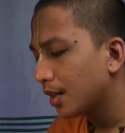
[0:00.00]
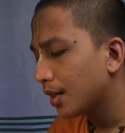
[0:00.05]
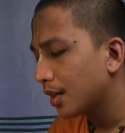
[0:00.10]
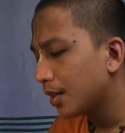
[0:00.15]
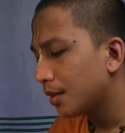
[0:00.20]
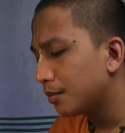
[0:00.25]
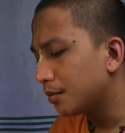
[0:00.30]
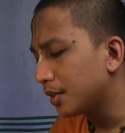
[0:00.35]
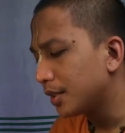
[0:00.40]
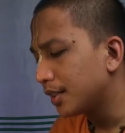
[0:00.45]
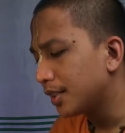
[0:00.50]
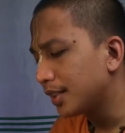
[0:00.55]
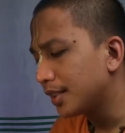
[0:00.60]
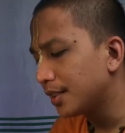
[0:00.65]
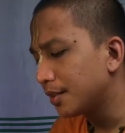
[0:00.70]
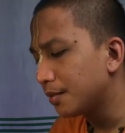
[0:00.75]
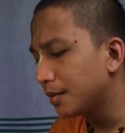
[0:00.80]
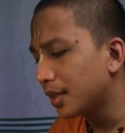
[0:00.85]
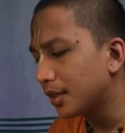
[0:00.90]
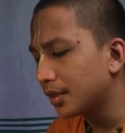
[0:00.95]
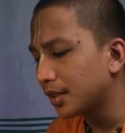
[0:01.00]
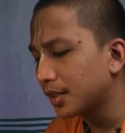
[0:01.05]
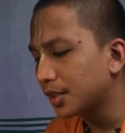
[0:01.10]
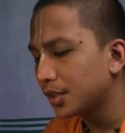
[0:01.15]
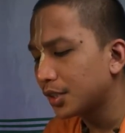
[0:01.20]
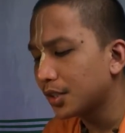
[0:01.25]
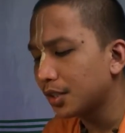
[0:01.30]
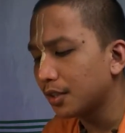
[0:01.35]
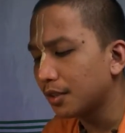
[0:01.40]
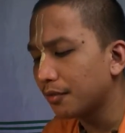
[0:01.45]
But Nanda Maharaj,
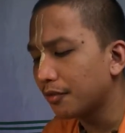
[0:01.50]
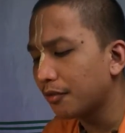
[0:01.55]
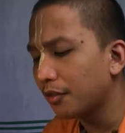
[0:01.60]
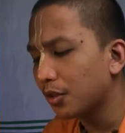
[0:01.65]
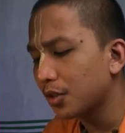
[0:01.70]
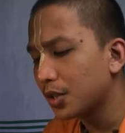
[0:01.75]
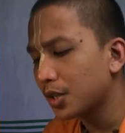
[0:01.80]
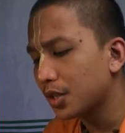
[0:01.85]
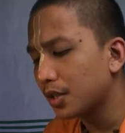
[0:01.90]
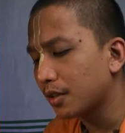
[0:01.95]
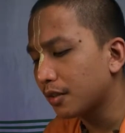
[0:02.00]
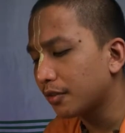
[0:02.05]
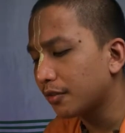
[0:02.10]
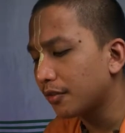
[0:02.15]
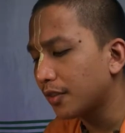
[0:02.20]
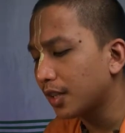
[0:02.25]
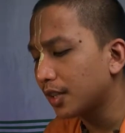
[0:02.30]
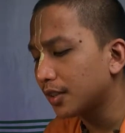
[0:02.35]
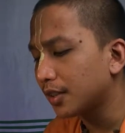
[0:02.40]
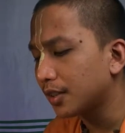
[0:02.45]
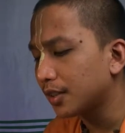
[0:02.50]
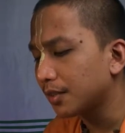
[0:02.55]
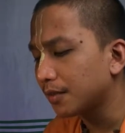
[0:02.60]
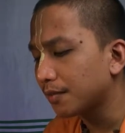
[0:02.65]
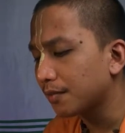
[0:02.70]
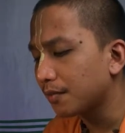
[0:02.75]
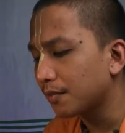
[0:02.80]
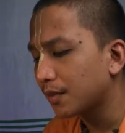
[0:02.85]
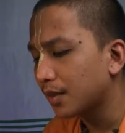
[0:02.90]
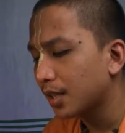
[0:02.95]
the foster father,
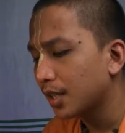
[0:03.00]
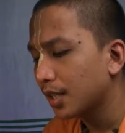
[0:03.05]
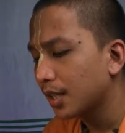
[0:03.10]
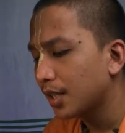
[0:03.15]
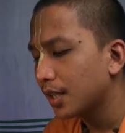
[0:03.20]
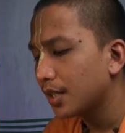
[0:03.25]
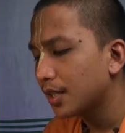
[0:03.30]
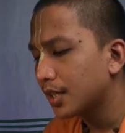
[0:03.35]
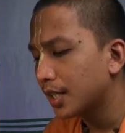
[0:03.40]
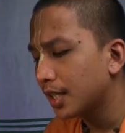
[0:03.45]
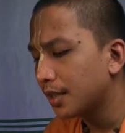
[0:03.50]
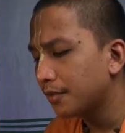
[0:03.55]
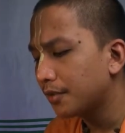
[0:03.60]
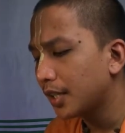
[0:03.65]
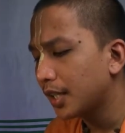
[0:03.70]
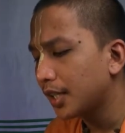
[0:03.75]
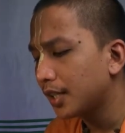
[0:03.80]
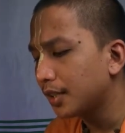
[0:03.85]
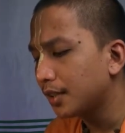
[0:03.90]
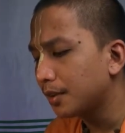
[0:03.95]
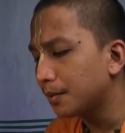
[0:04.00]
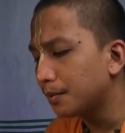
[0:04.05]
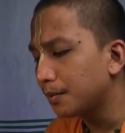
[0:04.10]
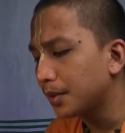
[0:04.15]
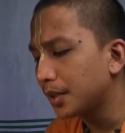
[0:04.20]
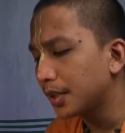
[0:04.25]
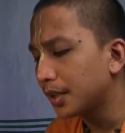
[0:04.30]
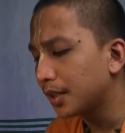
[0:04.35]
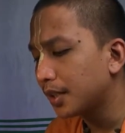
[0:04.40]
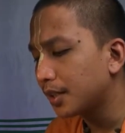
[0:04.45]
celebrated the
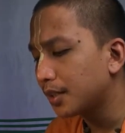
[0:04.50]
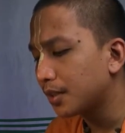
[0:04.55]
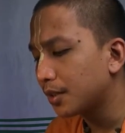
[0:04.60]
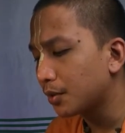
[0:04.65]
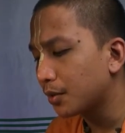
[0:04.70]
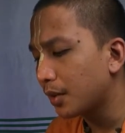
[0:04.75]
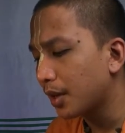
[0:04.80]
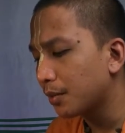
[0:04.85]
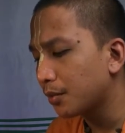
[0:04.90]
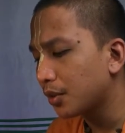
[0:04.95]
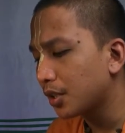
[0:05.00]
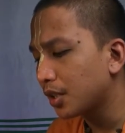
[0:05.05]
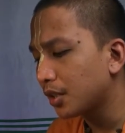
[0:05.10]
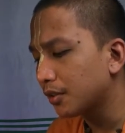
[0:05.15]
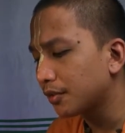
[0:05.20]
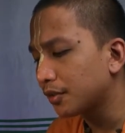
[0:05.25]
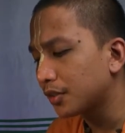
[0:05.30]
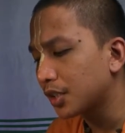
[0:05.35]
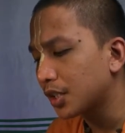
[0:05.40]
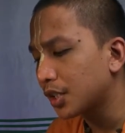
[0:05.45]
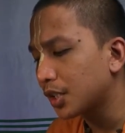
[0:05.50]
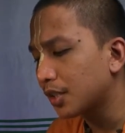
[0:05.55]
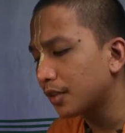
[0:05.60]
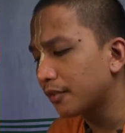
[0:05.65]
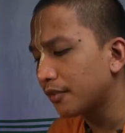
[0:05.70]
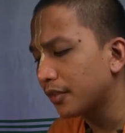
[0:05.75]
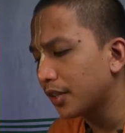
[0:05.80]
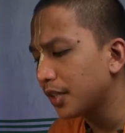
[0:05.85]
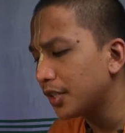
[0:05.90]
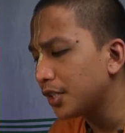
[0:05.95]
birth ceremony of Krishna
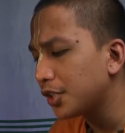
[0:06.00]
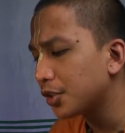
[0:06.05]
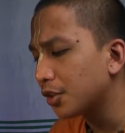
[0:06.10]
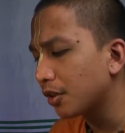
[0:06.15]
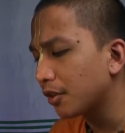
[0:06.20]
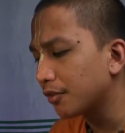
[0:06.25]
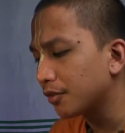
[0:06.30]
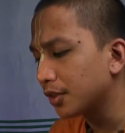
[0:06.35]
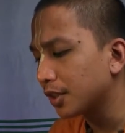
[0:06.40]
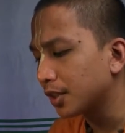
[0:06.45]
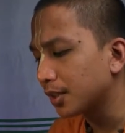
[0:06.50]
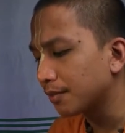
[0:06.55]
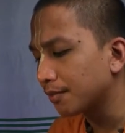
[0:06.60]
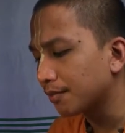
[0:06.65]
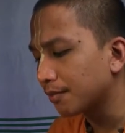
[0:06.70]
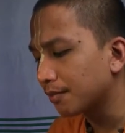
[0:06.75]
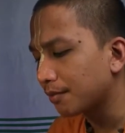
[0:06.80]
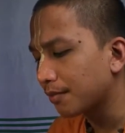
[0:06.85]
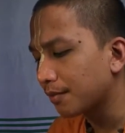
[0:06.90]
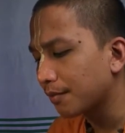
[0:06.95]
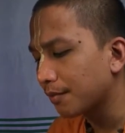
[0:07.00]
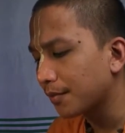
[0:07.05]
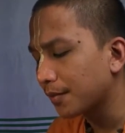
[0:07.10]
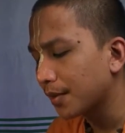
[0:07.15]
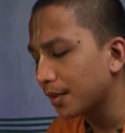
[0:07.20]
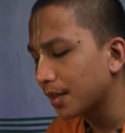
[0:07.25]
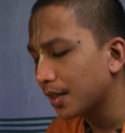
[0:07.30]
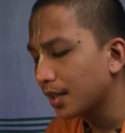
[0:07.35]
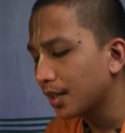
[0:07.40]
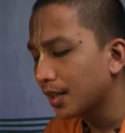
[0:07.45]
very joyfully.
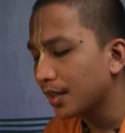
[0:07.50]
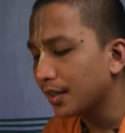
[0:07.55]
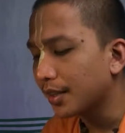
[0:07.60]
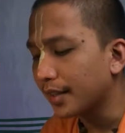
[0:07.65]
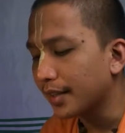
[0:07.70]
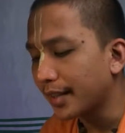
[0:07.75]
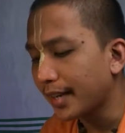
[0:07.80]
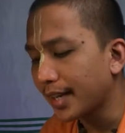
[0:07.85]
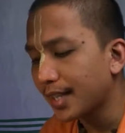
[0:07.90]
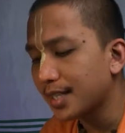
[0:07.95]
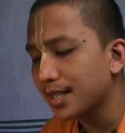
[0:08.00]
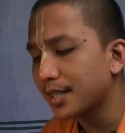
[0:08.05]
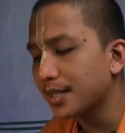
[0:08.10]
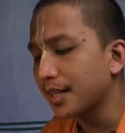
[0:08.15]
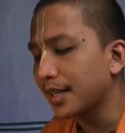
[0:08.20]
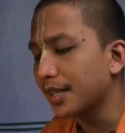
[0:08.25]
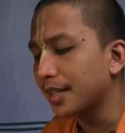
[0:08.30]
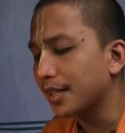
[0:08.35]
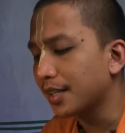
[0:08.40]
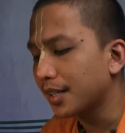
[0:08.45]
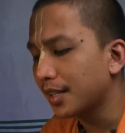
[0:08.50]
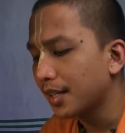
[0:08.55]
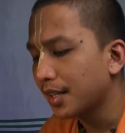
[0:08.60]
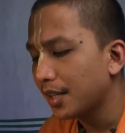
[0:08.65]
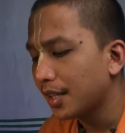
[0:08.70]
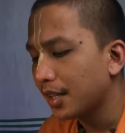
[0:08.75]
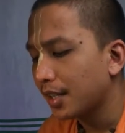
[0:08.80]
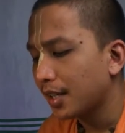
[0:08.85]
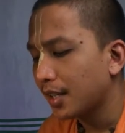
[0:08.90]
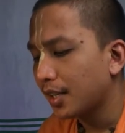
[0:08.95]
The next day,
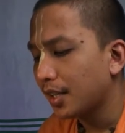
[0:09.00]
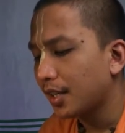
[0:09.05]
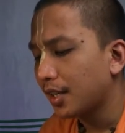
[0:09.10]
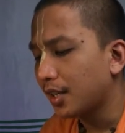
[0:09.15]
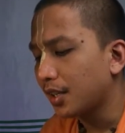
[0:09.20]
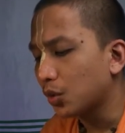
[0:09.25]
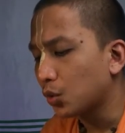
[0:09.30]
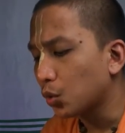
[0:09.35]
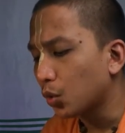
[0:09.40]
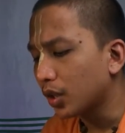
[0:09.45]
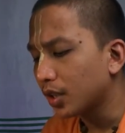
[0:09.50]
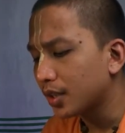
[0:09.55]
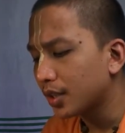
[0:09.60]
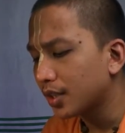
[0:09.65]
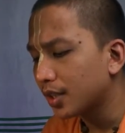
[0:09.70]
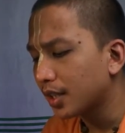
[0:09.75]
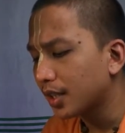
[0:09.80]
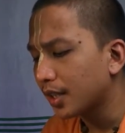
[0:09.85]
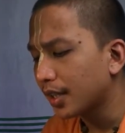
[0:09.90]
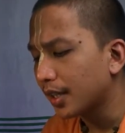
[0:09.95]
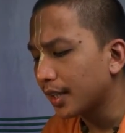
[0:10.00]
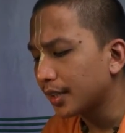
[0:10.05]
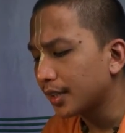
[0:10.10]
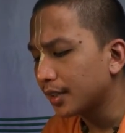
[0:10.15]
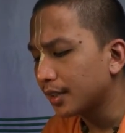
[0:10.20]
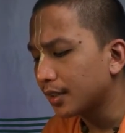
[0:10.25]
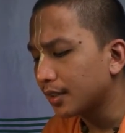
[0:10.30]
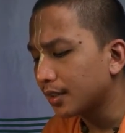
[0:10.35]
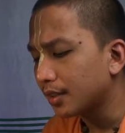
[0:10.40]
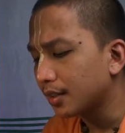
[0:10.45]
it was
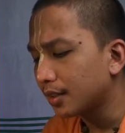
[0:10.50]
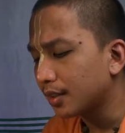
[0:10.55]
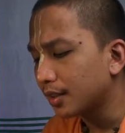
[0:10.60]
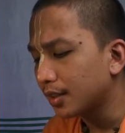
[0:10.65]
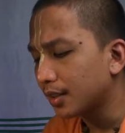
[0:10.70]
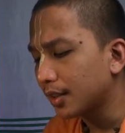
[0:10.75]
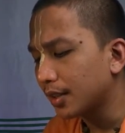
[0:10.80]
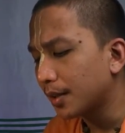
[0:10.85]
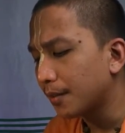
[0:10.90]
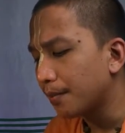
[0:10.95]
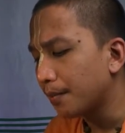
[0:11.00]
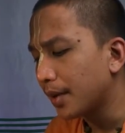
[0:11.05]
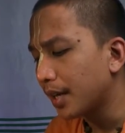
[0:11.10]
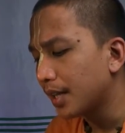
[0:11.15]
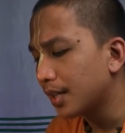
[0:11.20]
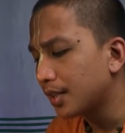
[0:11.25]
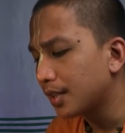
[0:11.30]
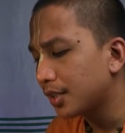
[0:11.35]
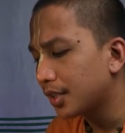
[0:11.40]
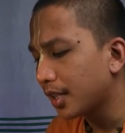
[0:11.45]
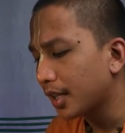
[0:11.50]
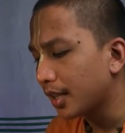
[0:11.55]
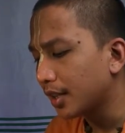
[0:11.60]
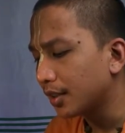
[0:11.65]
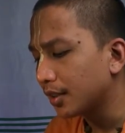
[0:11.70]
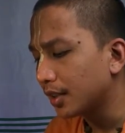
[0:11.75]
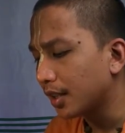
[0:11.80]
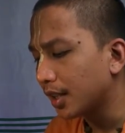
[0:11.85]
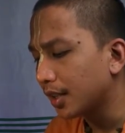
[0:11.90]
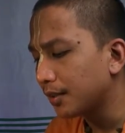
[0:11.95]
declared that a male
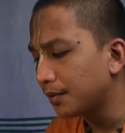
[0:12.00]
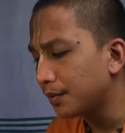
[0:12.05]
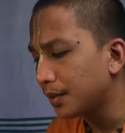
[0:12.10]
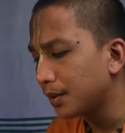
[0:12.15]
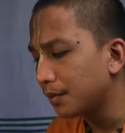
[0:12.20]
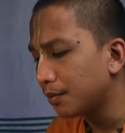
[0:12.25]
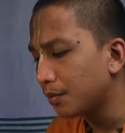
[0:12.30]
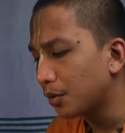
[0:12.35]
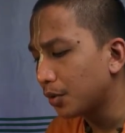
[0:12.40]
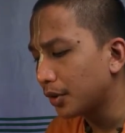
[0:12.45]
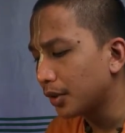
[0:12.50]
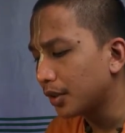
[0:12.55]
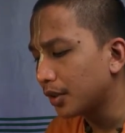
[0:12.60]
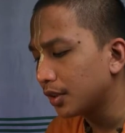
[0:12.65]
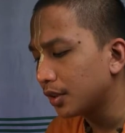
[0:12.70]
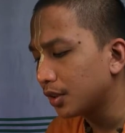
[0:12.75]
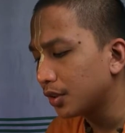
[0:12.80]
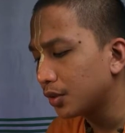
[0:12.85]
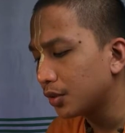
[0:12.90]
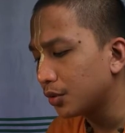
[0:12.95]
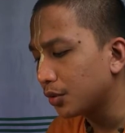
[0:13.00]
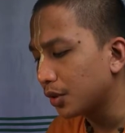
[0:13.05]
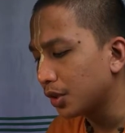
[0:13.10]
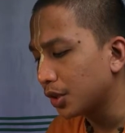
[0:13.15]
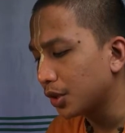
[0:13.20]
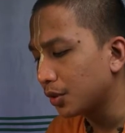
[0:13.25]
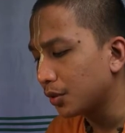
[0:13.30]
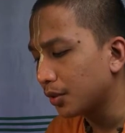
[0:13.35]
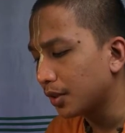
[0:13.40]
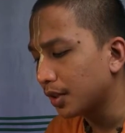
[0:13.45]
child had been born to
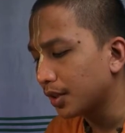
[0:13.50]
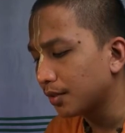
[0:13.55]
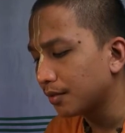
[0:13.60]
Yaśodā.